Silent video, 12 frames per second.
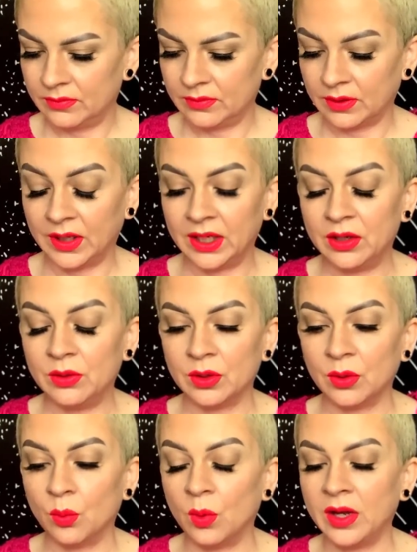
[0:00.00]
I think you
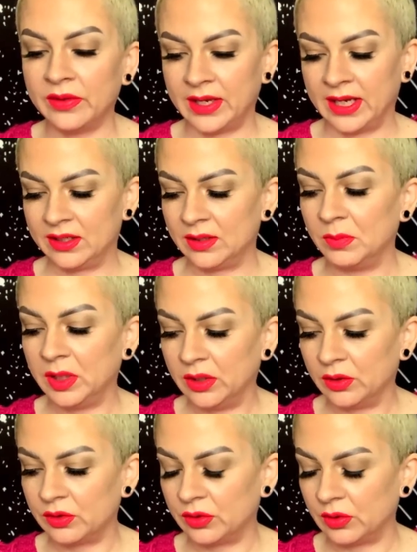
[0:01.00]
don't want that to be
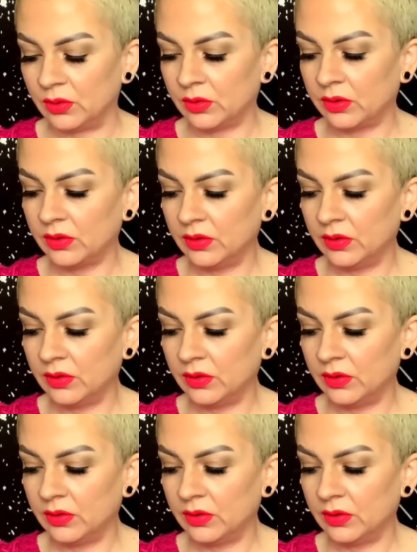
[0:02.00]
your truth.